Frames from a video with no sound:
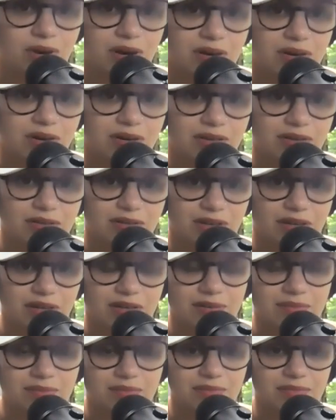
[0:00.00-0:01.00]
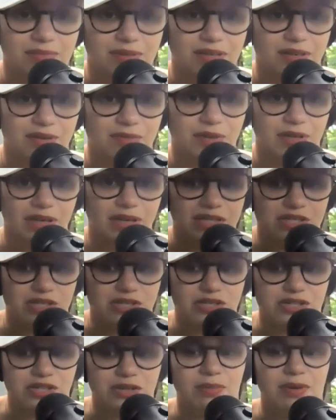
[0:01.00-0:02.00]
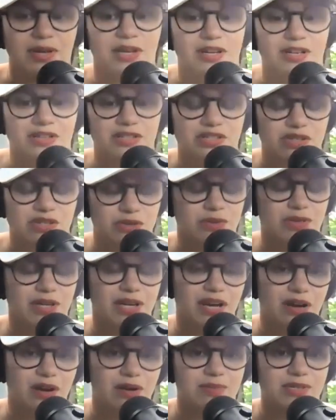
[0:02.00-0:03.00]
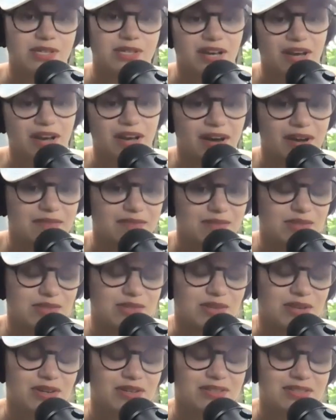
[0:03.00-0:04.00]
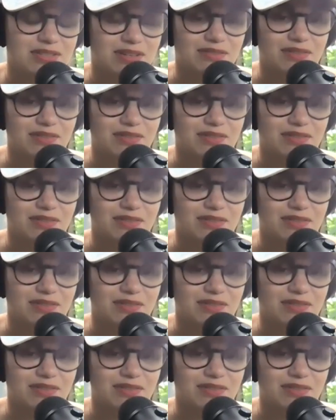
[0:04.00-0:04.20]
are in a relationship, truly helps. Have those tough